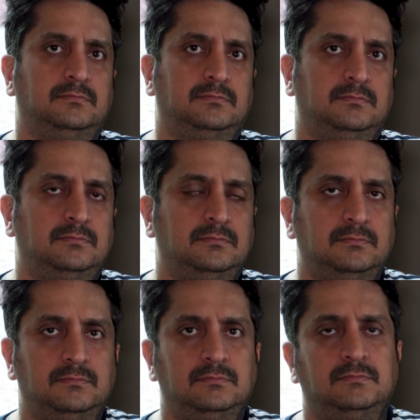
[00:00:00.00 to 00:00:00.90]

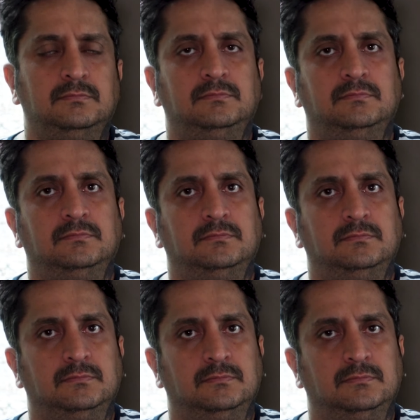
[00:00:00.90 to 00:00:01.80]

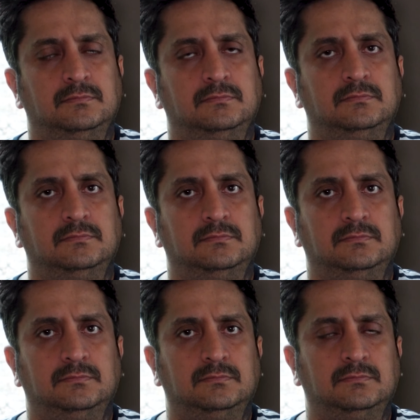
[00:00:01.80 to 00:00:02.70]

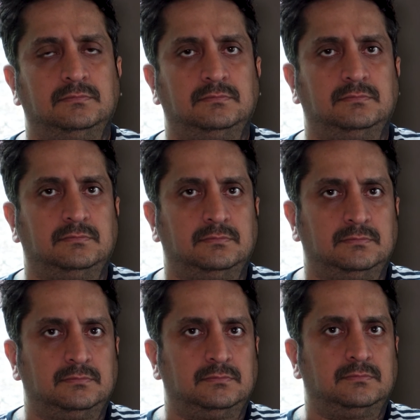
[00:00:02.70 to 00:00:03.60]

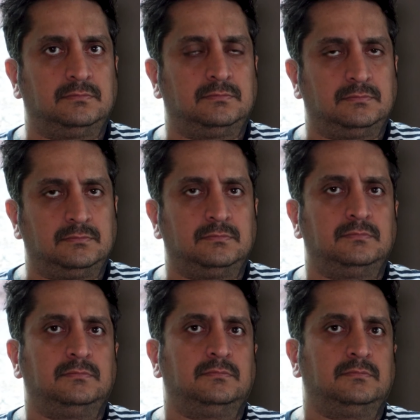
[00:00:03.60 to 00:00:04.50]

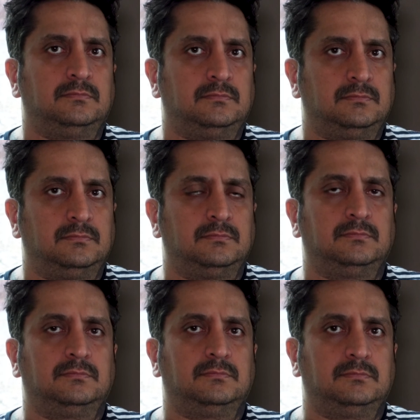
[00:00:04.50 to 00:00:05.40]

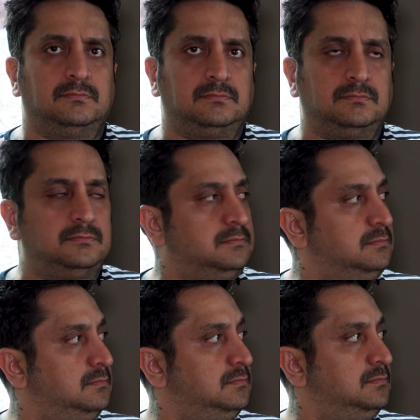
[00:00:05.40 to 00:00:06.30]

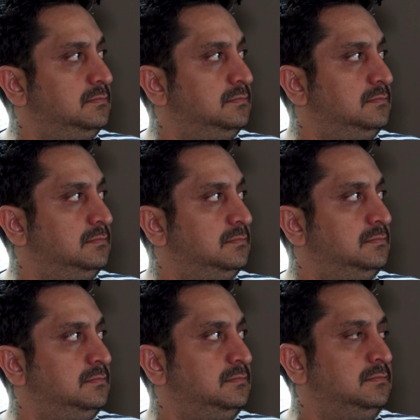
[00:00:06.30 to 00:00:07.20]

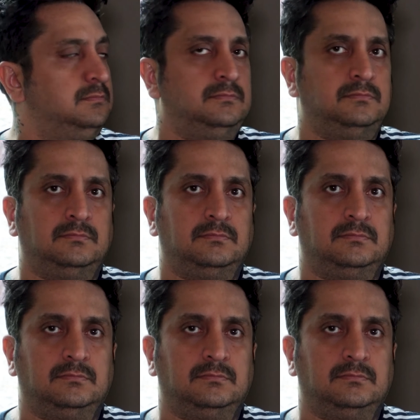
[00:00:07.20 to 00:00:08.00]
This person isn't speaking.